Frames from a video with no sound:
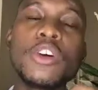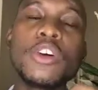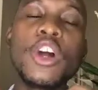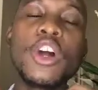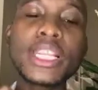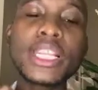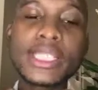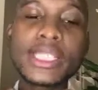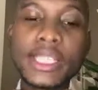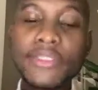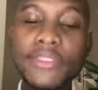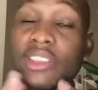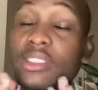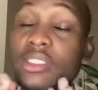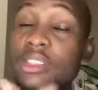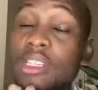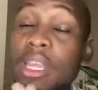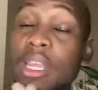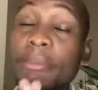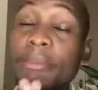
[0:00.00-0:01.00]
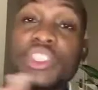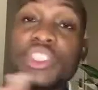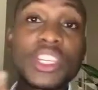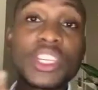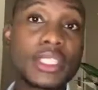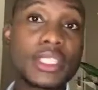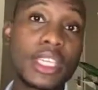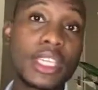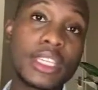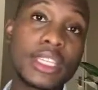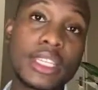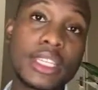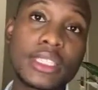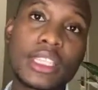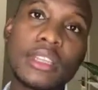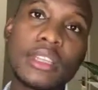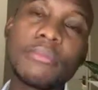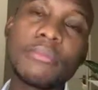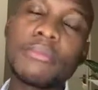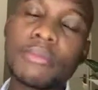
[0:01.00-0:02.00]
honestly, first, let me just say this,
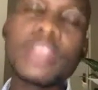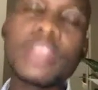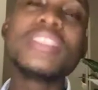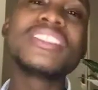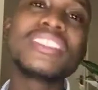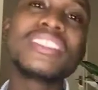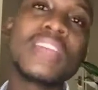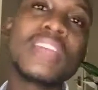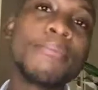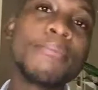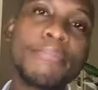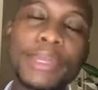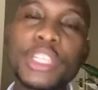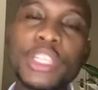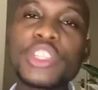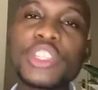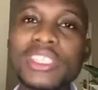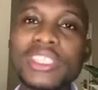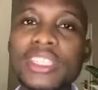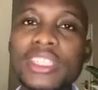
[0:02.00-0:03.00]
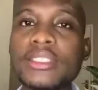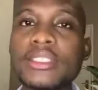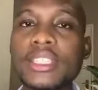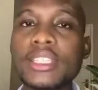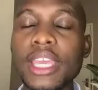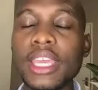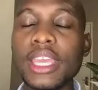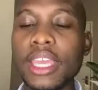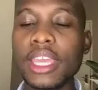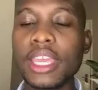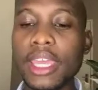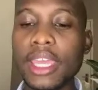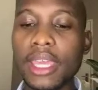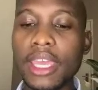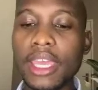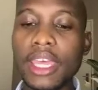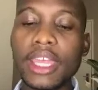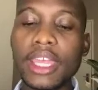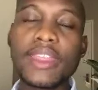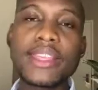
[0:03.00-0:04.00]
and I'm being sincere here.
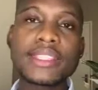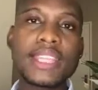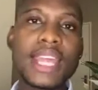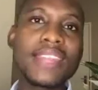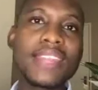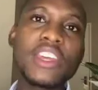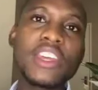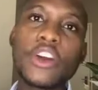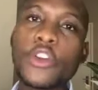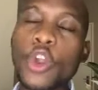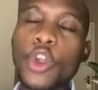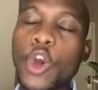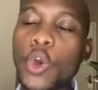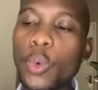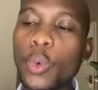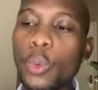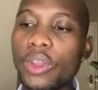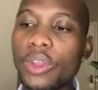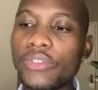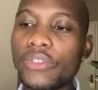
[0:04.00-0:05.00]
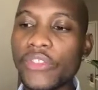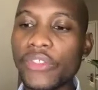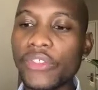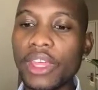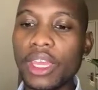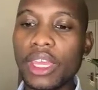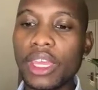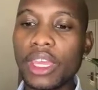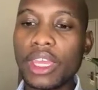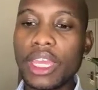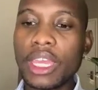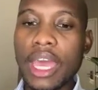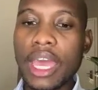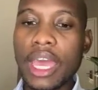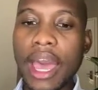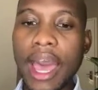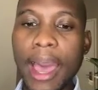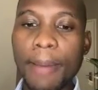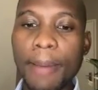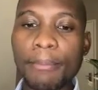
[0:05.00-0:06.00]
There's nothing wrong with
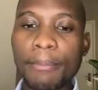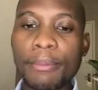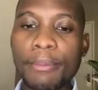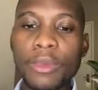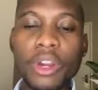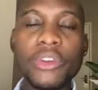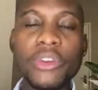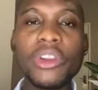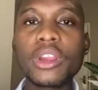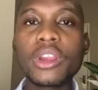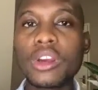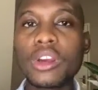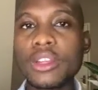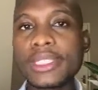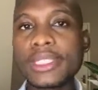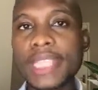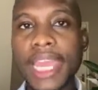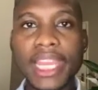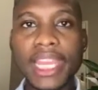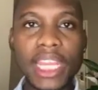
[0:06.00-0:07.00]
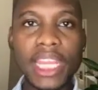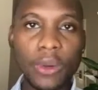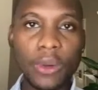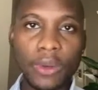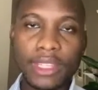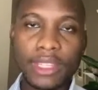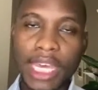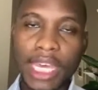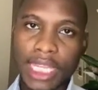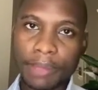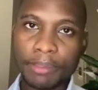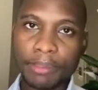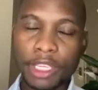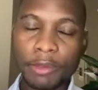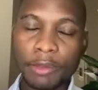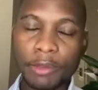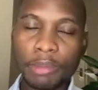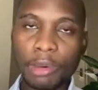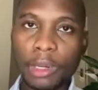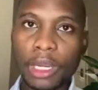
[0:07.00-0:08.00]
reconciling with other
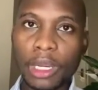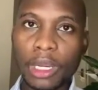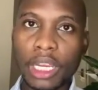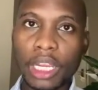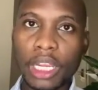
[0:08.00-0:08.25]
people.